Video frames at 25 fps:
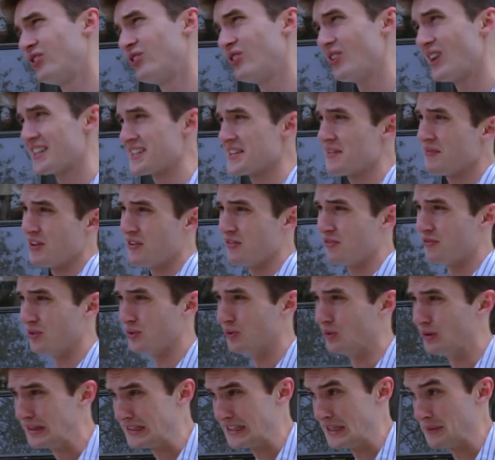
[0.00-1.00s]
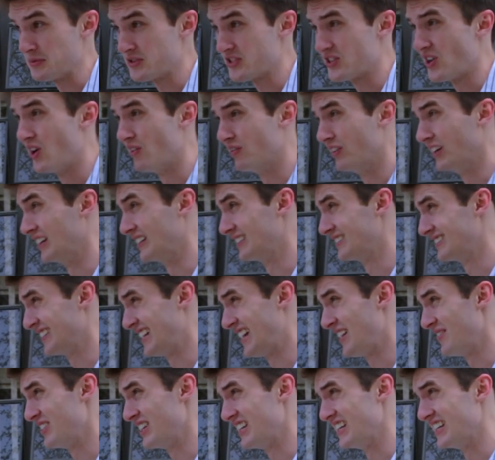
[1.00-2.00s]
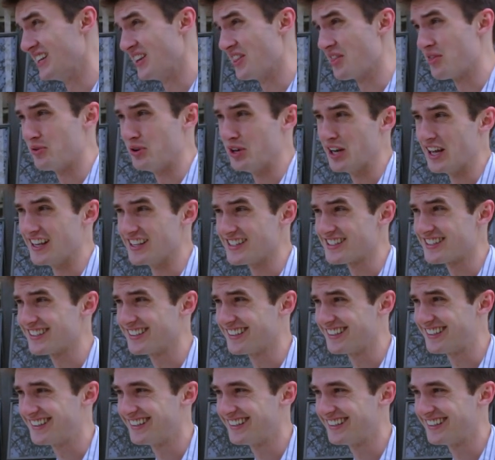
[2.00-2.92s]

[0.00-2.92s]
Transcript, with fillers: of which, do you guys have any food? Because I'm starving. I haven't eaten in three days.